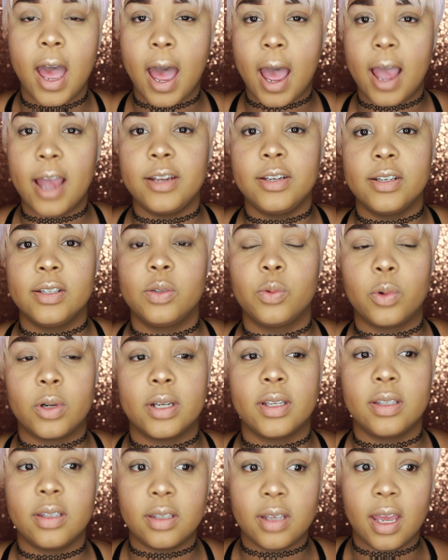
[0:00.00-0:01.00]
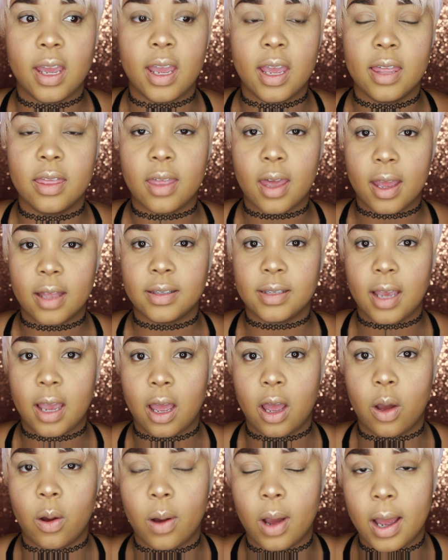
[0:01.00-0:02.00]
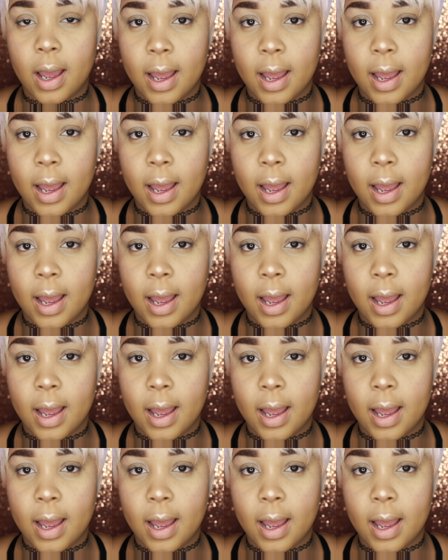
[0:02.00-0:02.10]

I just want to say that's how